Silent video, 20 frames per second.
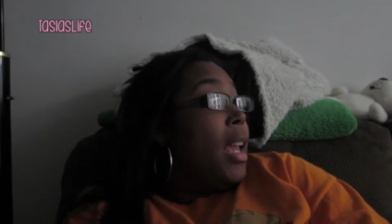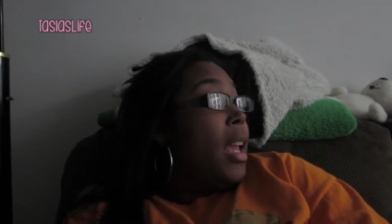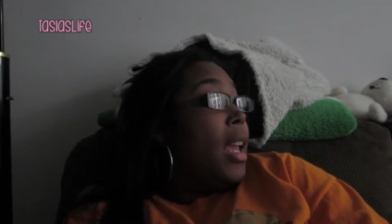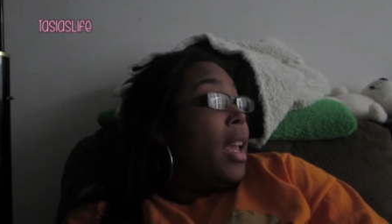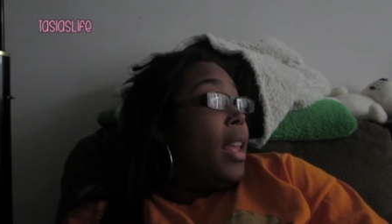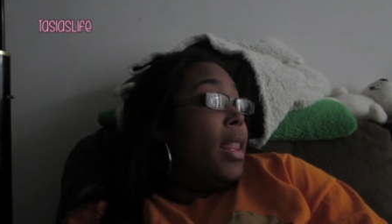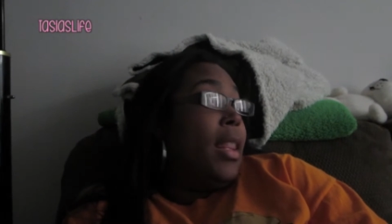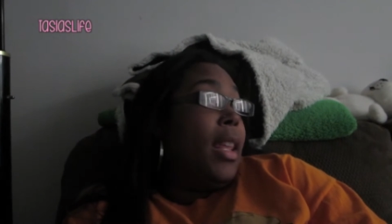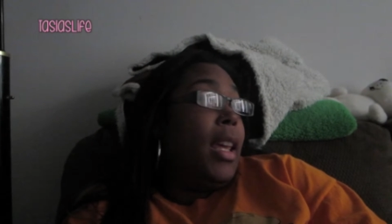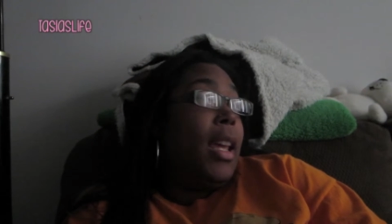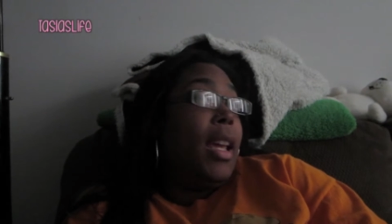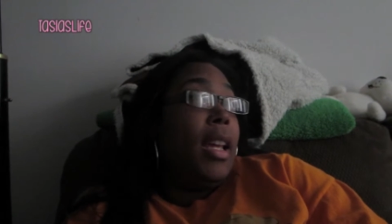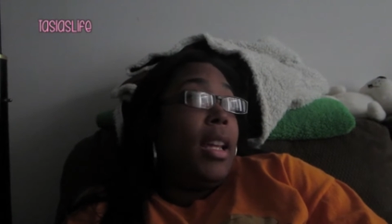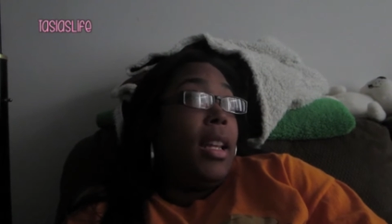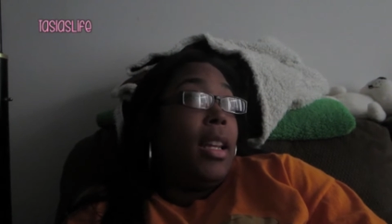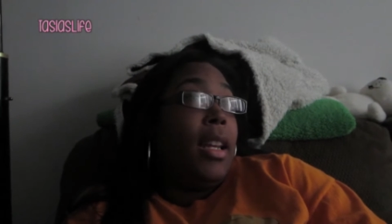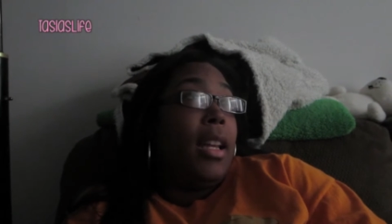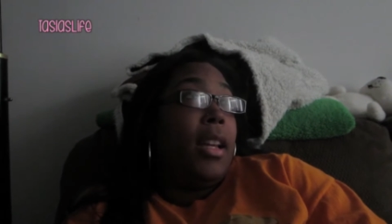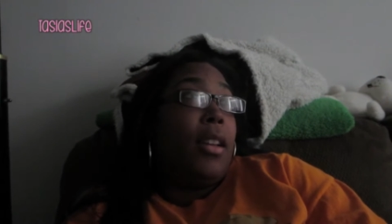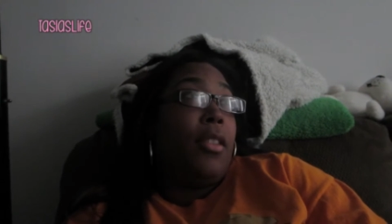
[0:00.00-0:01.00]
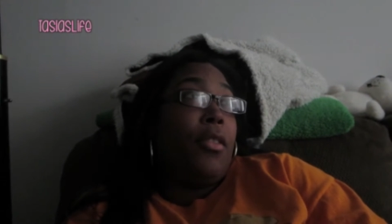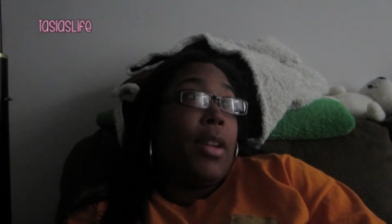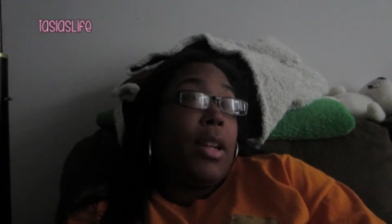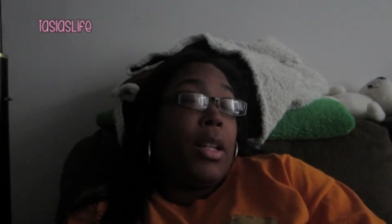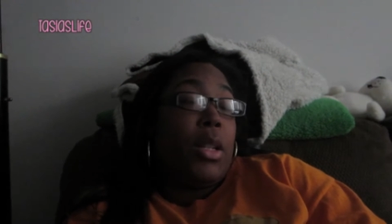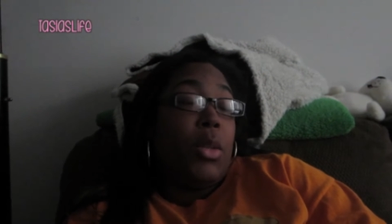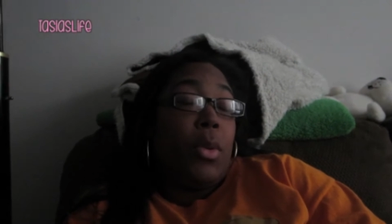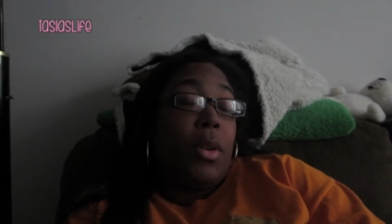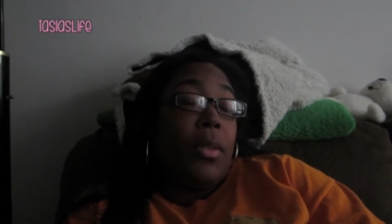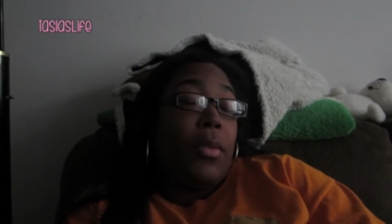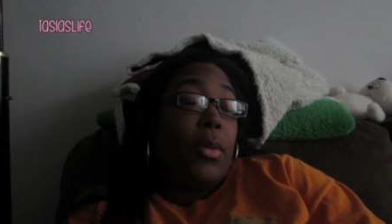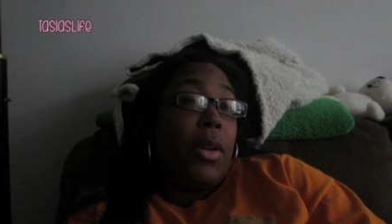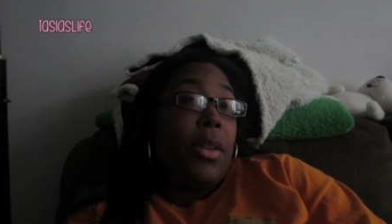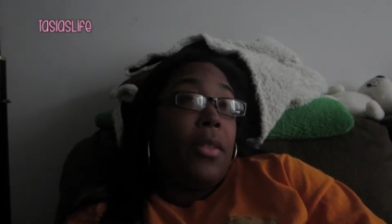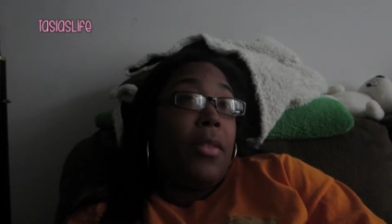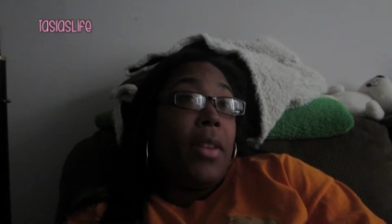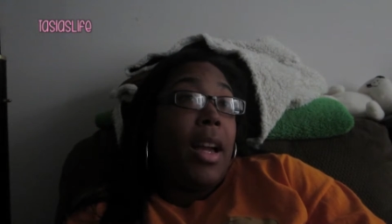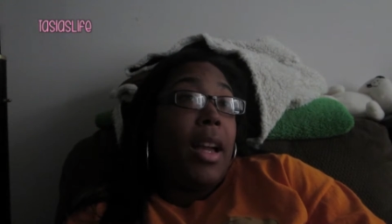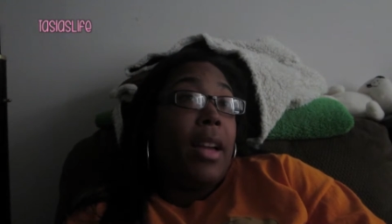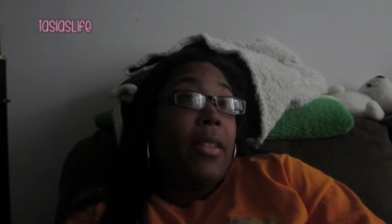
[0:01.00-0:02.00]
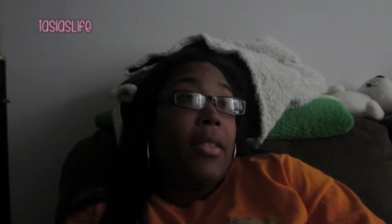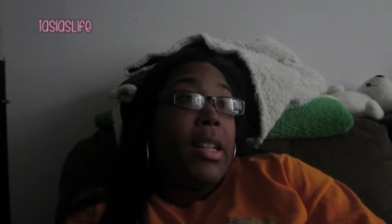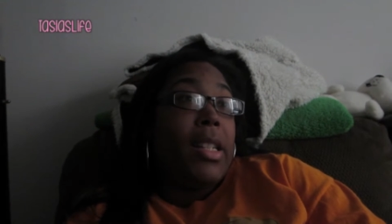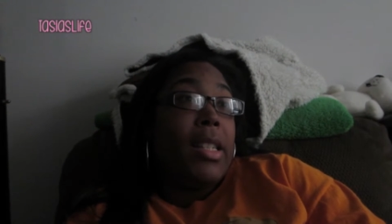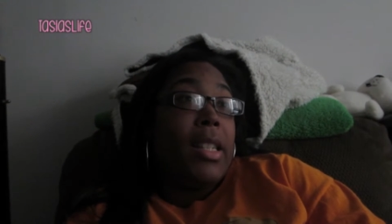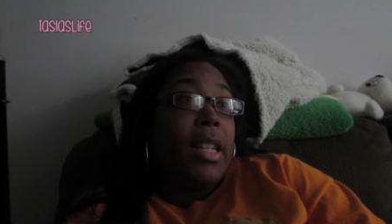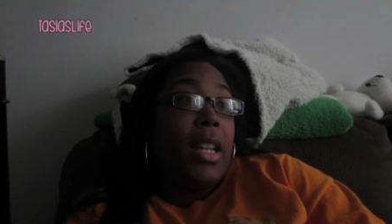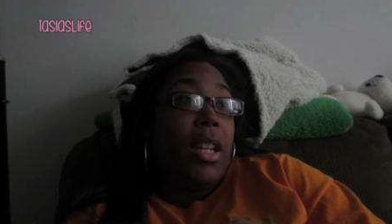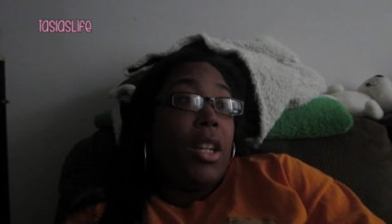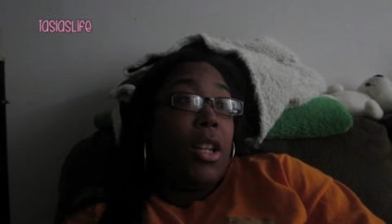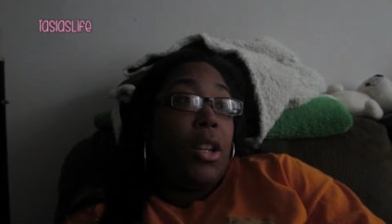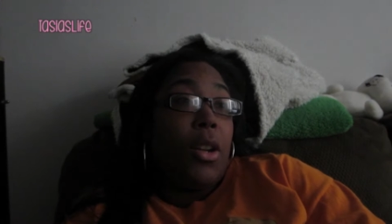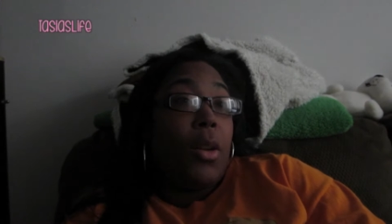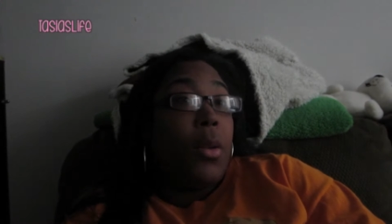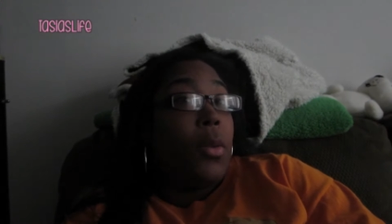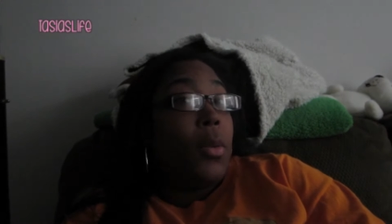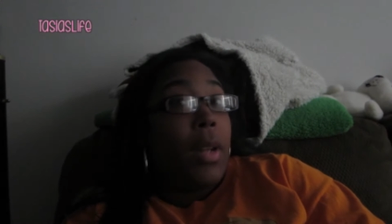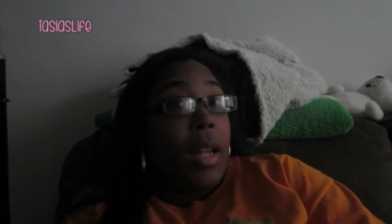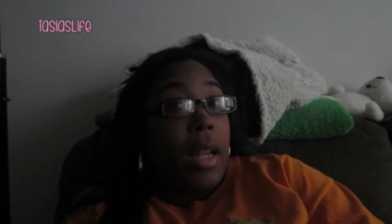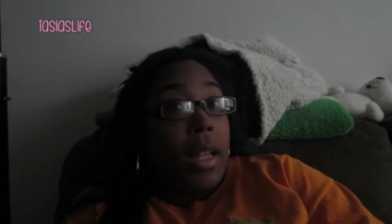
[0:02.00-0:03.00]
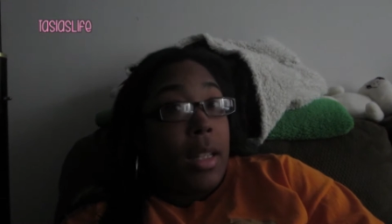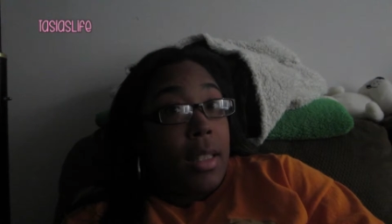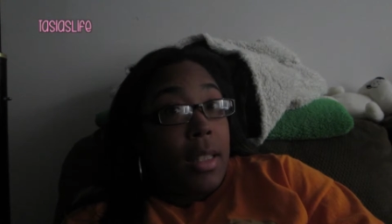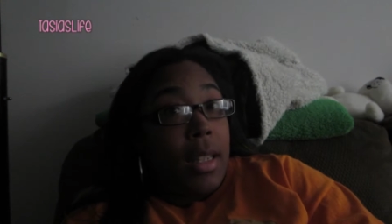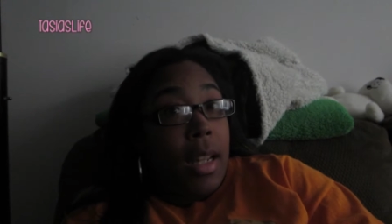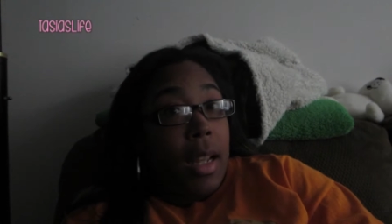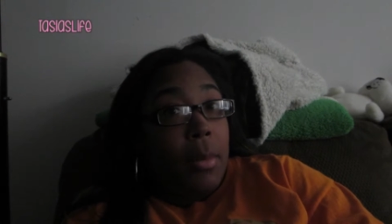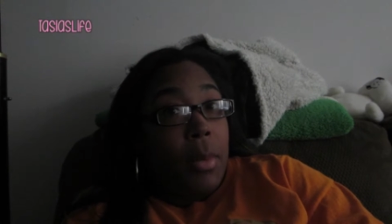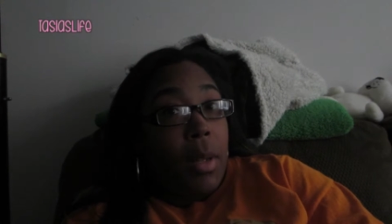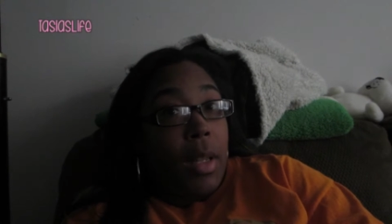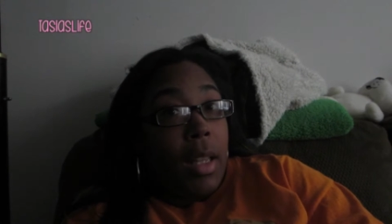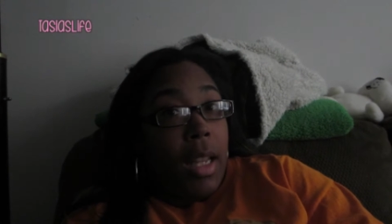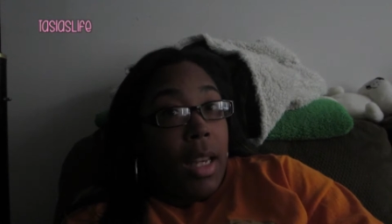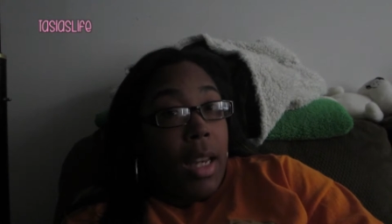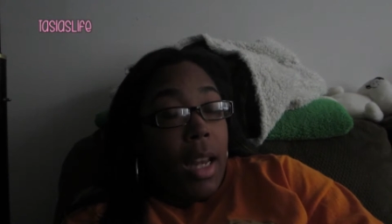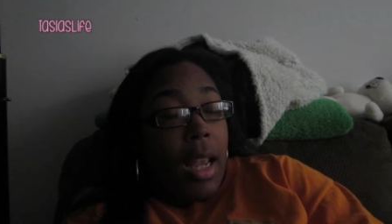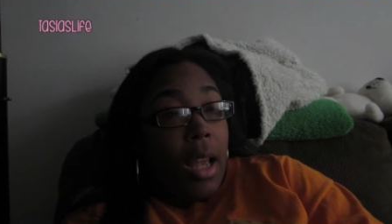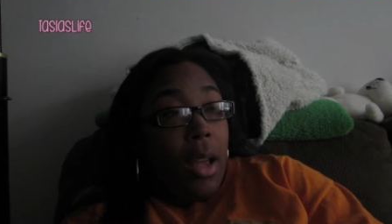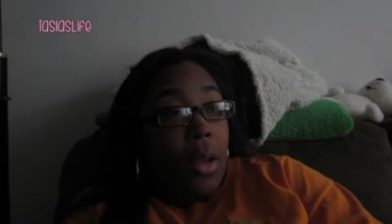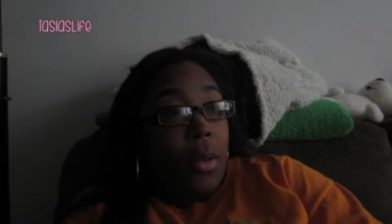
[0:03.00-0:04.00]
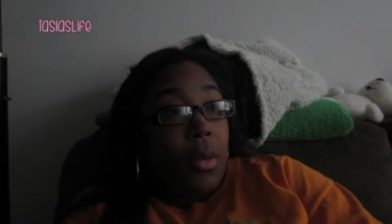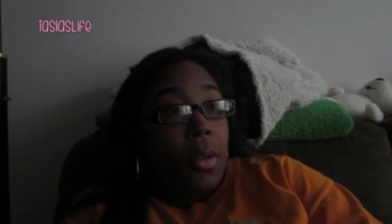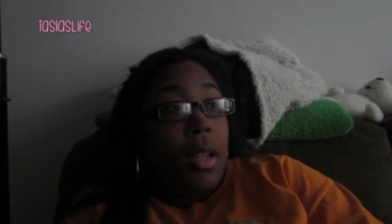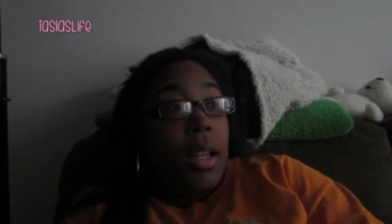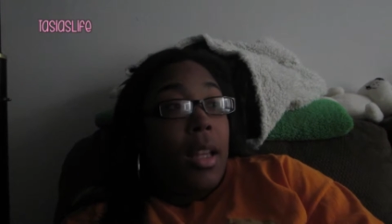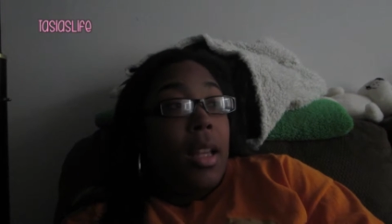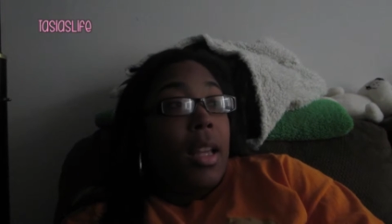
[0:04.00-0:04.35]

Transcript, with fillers: And then around 12:45, I said, you know, now it's time to lay down.